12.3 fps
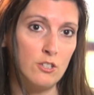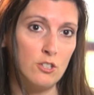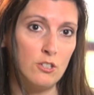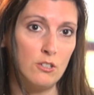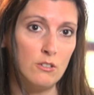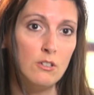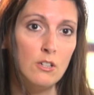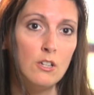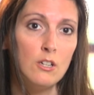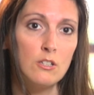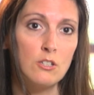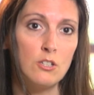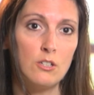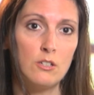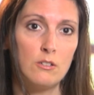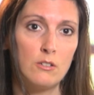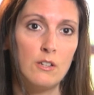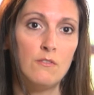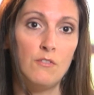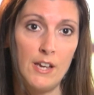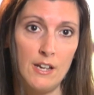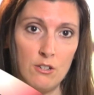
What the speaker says: to convey